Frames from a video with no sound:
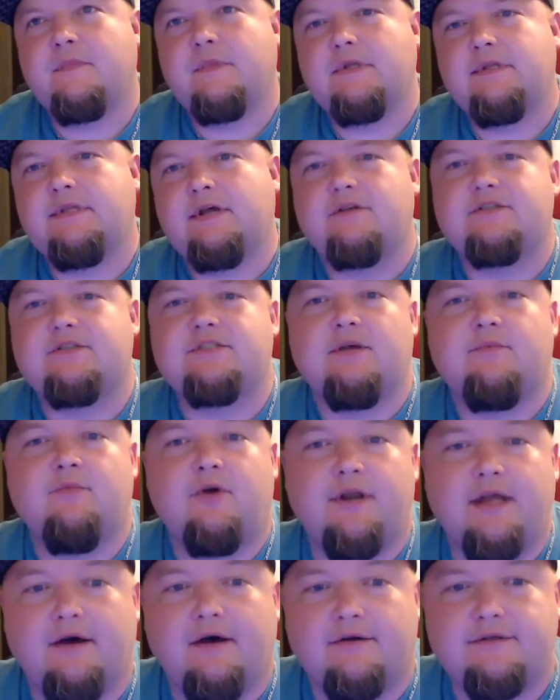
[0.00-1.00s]
tell
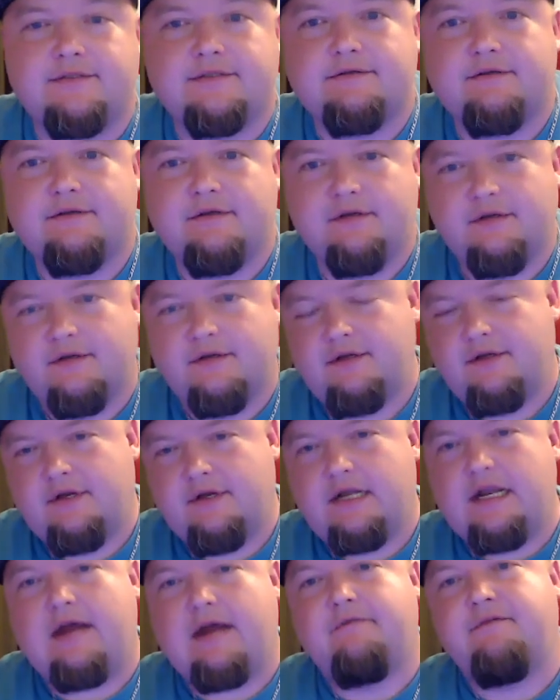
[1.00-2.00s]
someone else
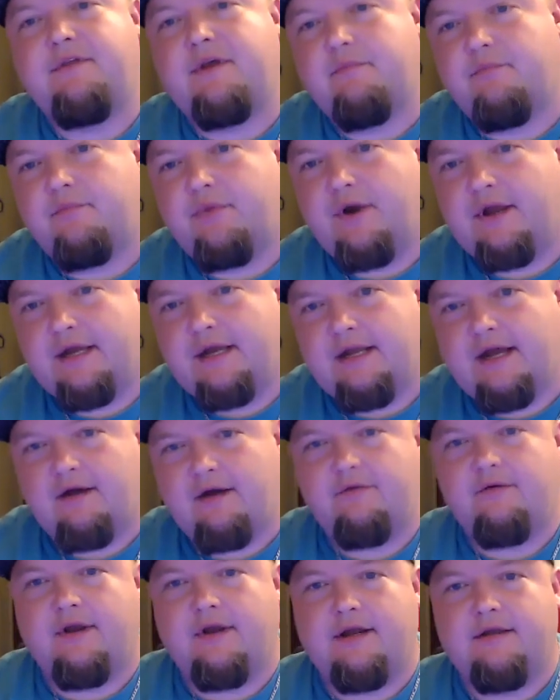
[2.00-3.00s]
and have them bring it
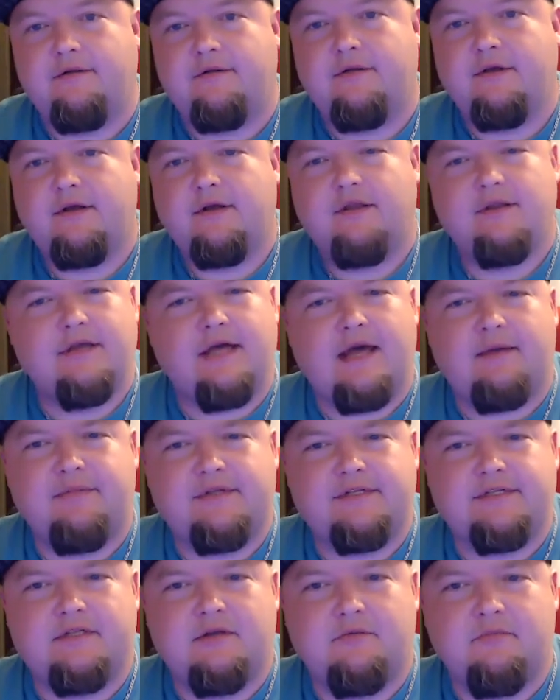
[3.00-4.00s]
out, right? that
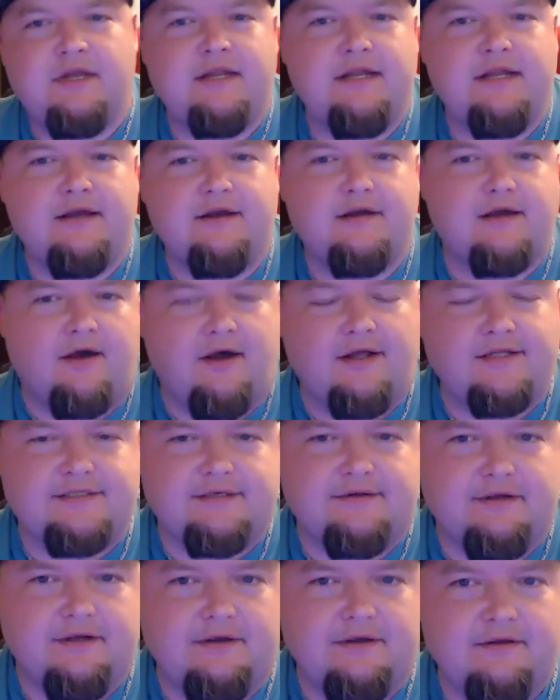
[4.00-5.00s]
happens in the media
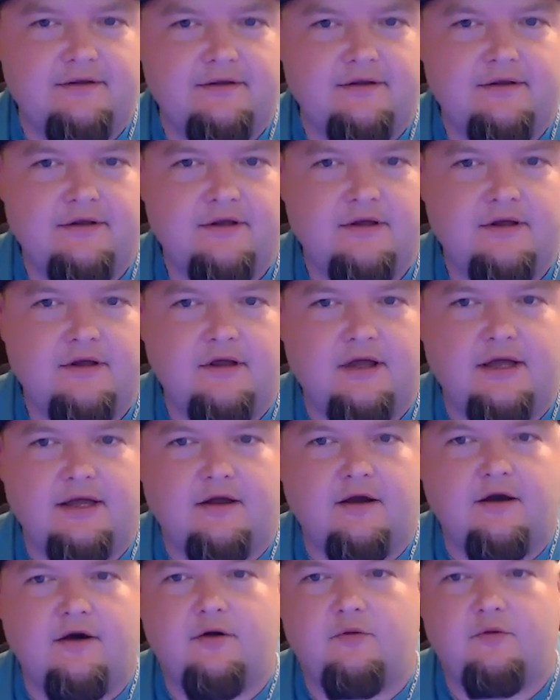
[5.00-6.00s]
constantly.
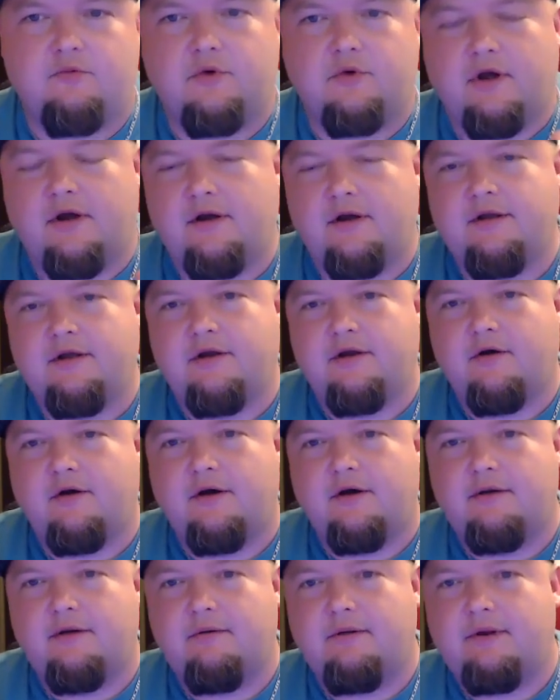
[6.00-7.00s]
Like, oh, uh, you
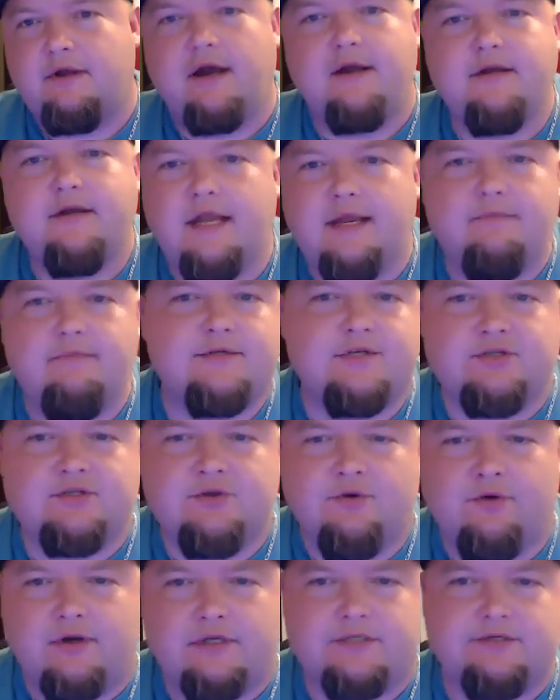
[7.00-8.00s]
know, unnamed
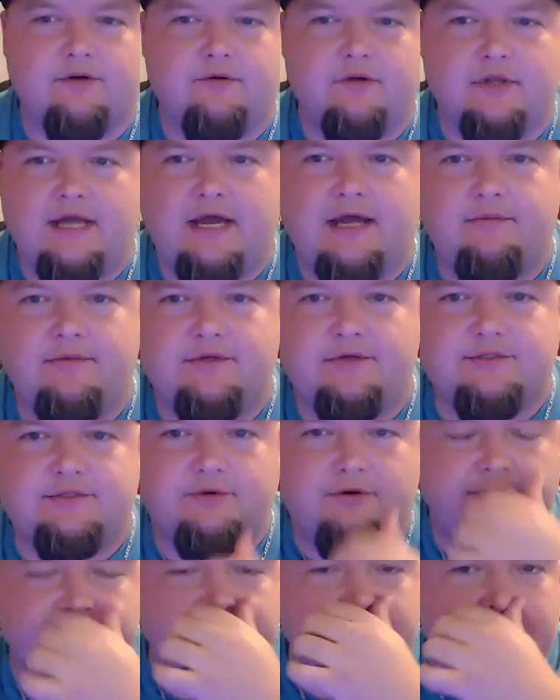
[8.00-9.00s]
source or reliable
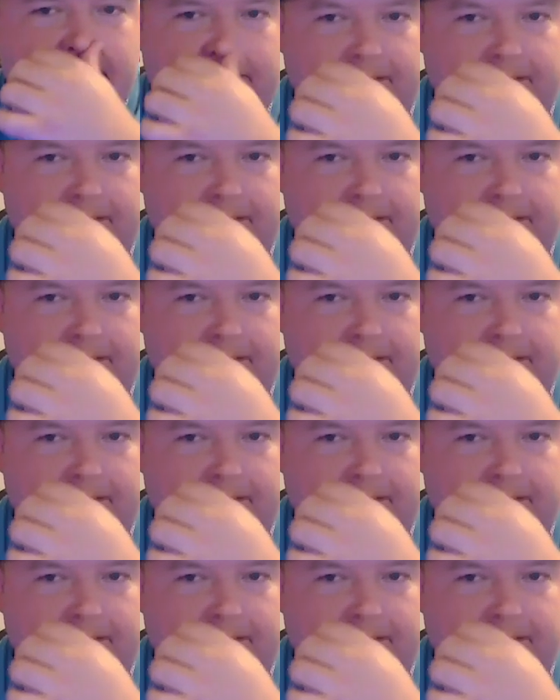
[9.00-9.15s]
source.